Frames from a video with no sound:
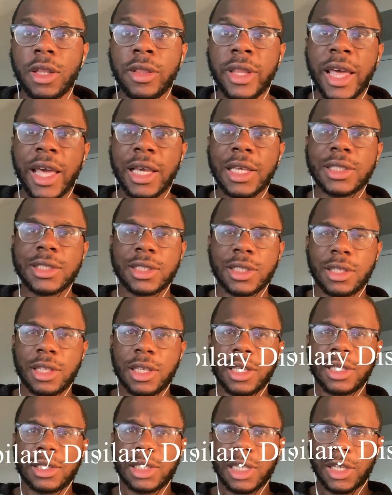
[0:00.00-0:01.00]
Next
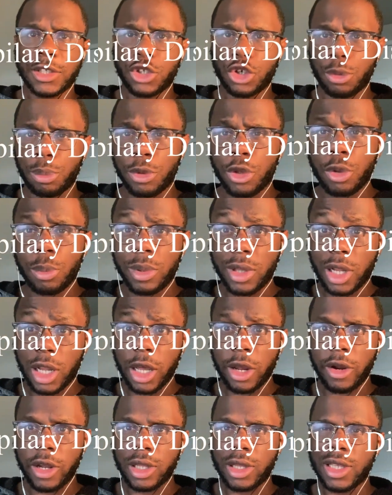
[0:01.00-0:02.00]
is
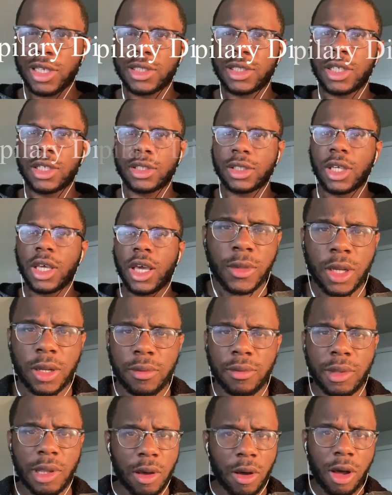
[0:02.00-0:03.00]
interpupillary distance.
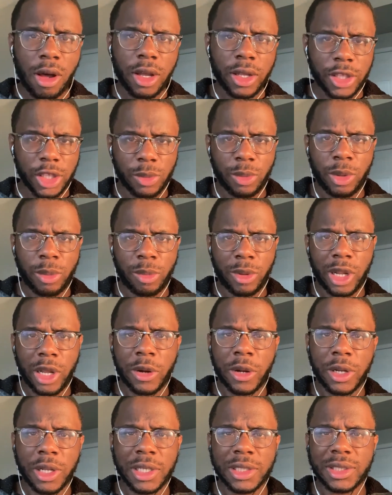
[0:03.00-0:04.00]
Now, all
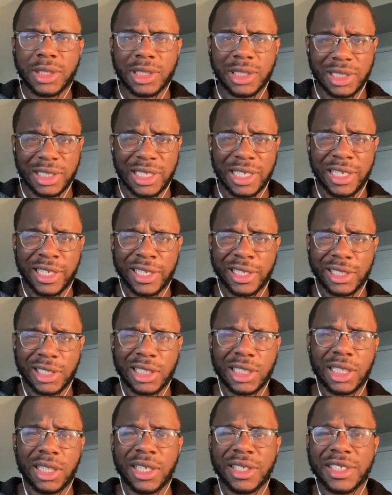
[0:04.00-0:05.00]
interpupillary distance is
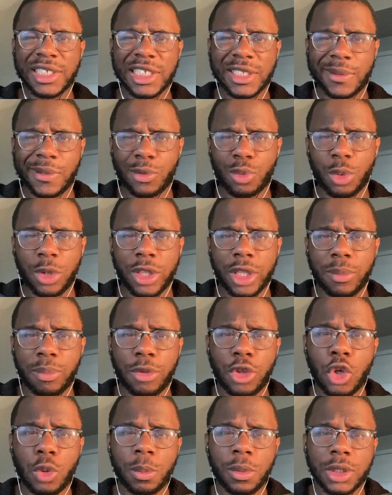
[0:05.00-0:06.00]
the distance between the
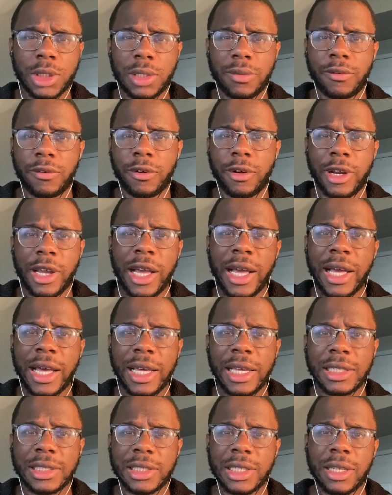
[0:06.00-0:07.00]
pupils of your
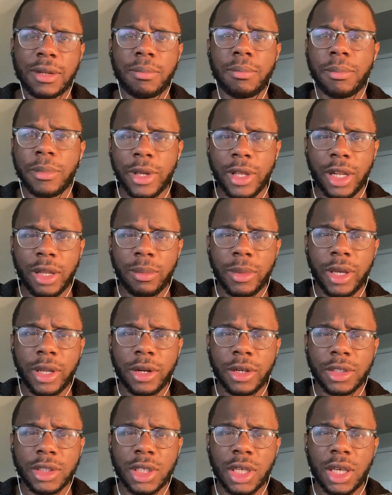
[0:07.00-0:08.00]
eyes in
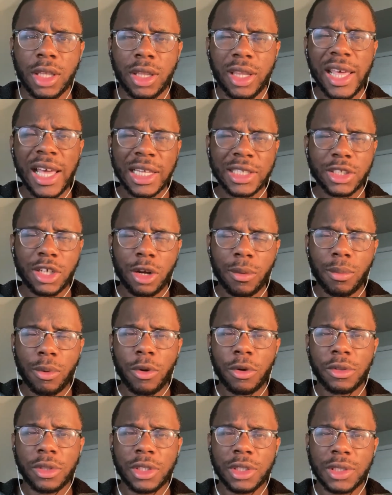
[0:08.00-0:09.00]
millimeters. The XR
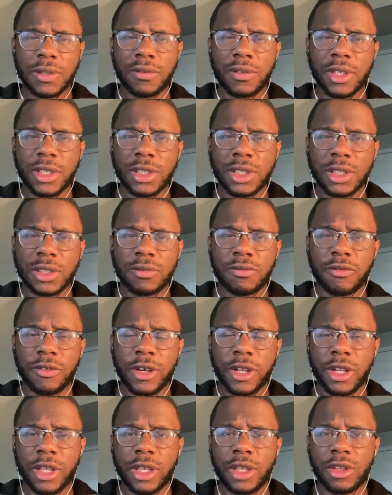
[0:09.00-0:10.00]
importance of this is
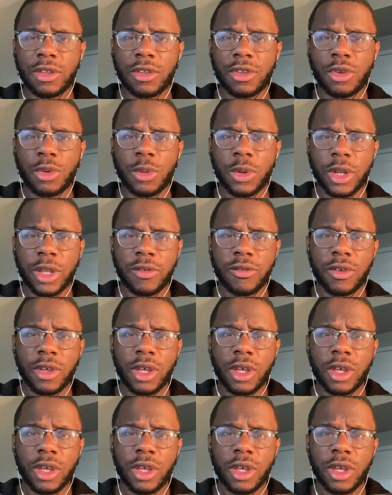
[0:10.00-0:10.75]
really intuitive.